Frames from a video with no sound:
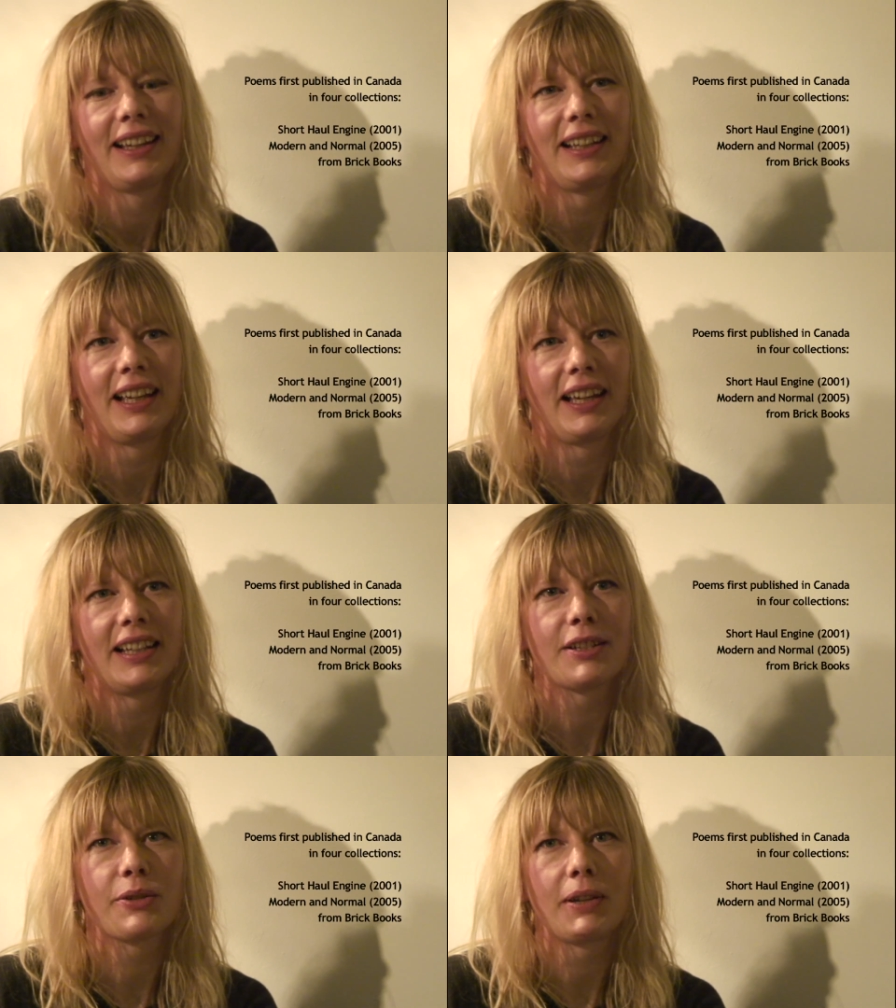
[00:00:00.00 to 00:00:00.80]
Yeah,
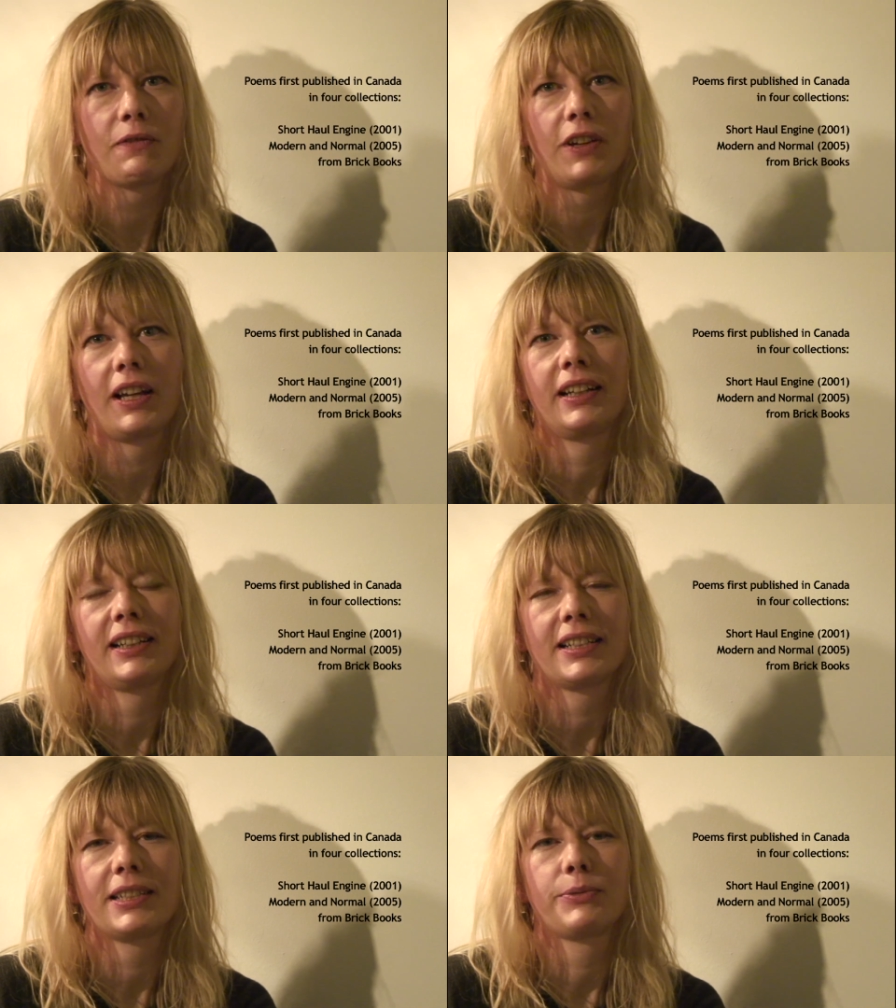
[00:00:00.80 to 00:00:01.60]
it's quite fun, and
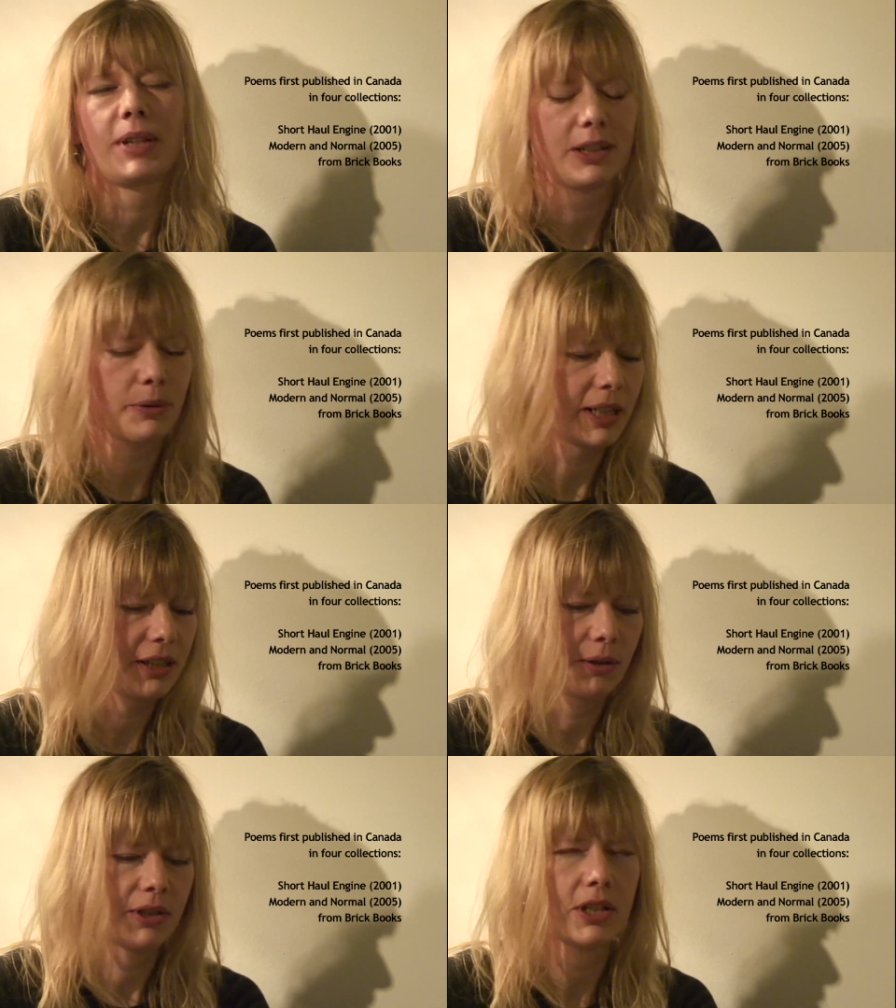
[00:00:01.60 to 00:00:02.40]
it's
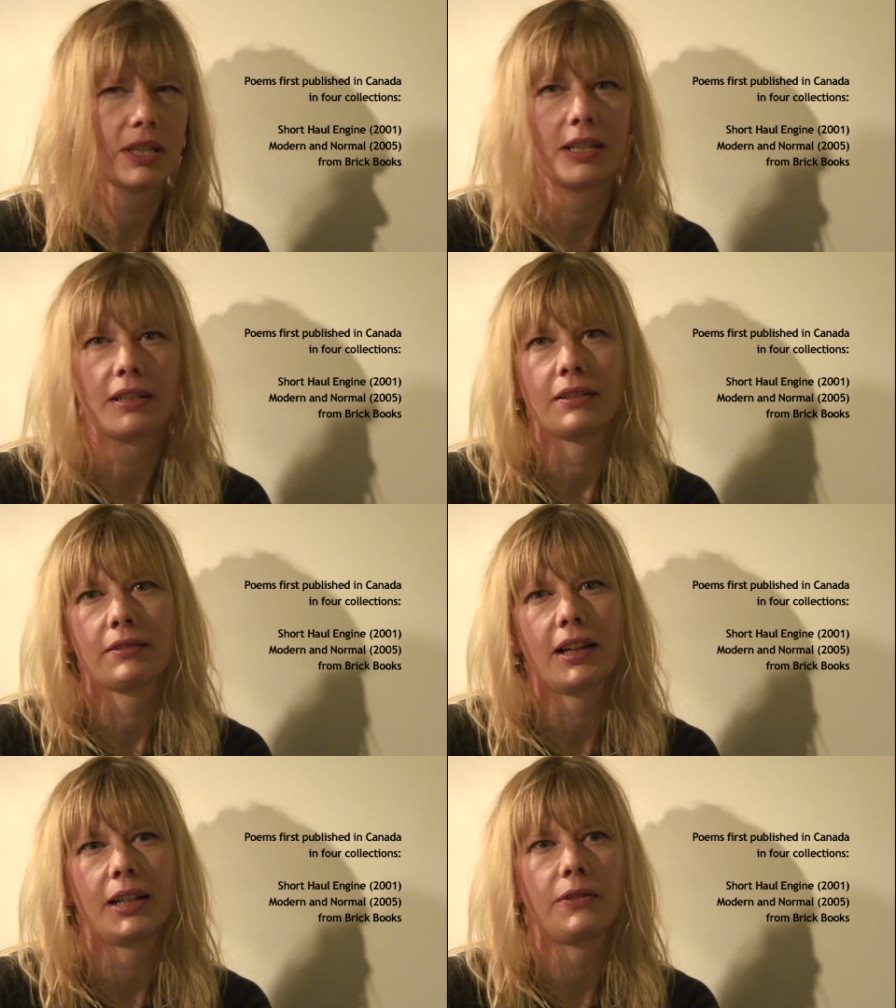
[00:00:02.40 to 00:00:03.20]
22 is just a
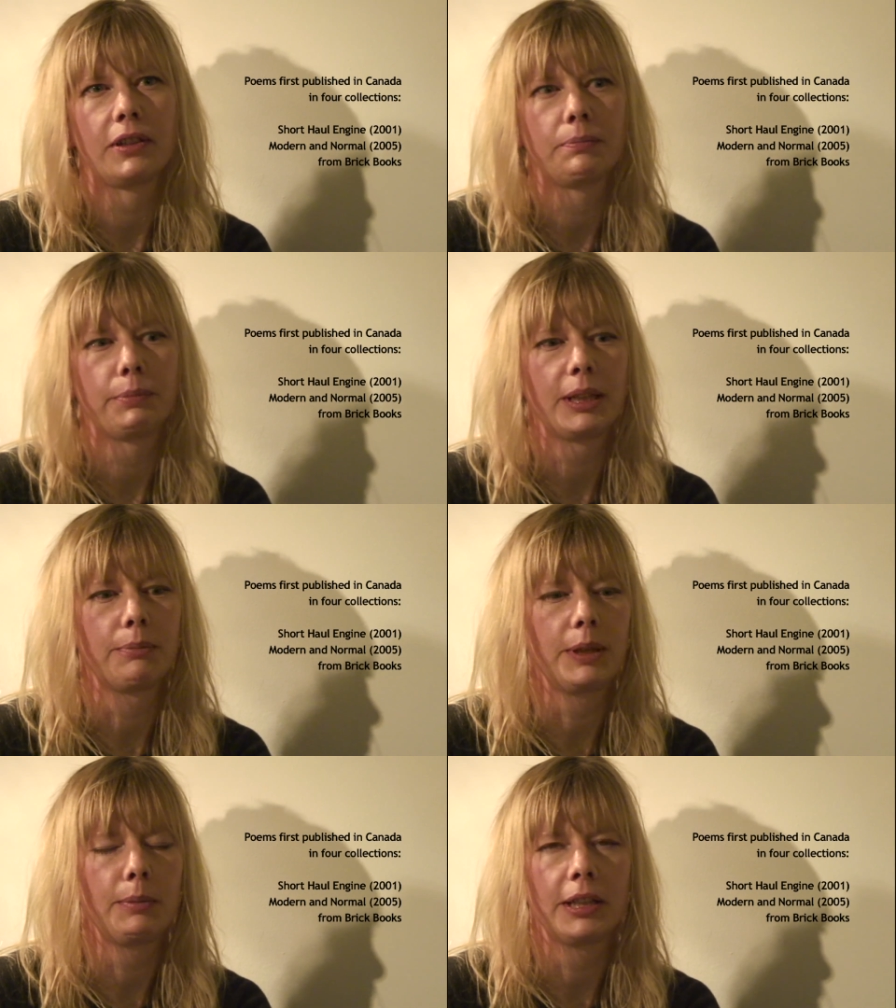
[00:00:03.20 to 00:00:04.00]
kind of a big
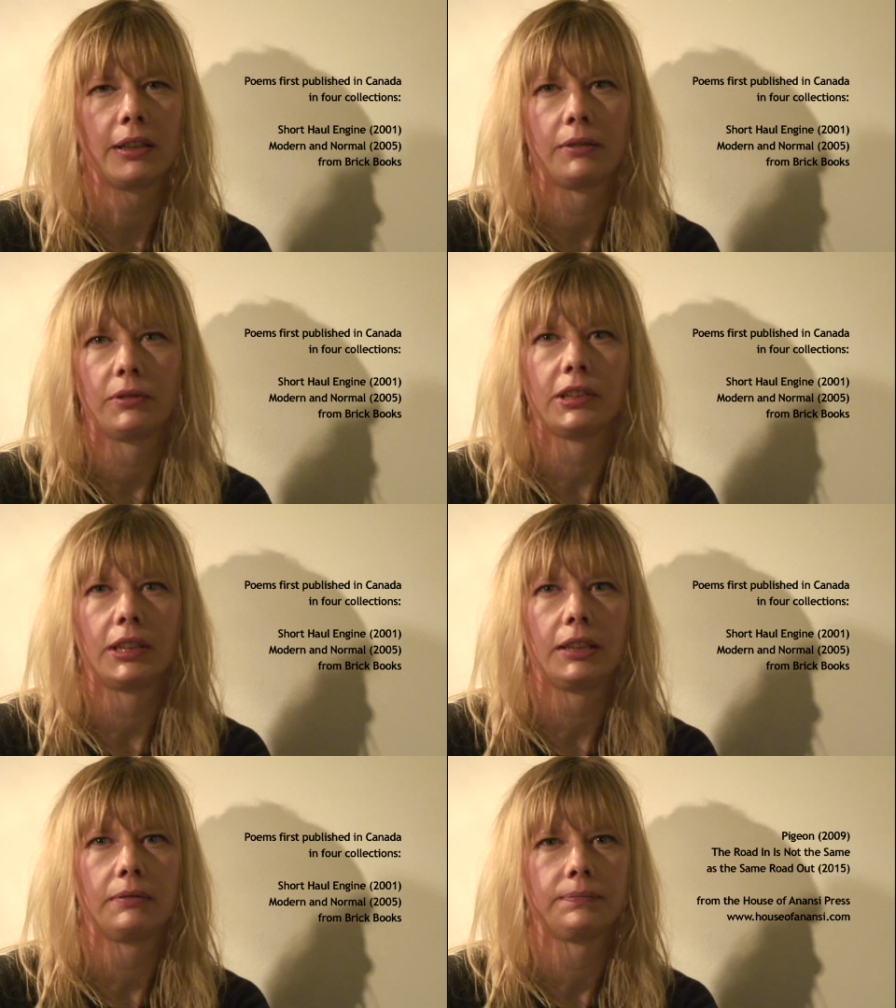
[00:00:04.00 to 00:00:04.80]
BB gun, really.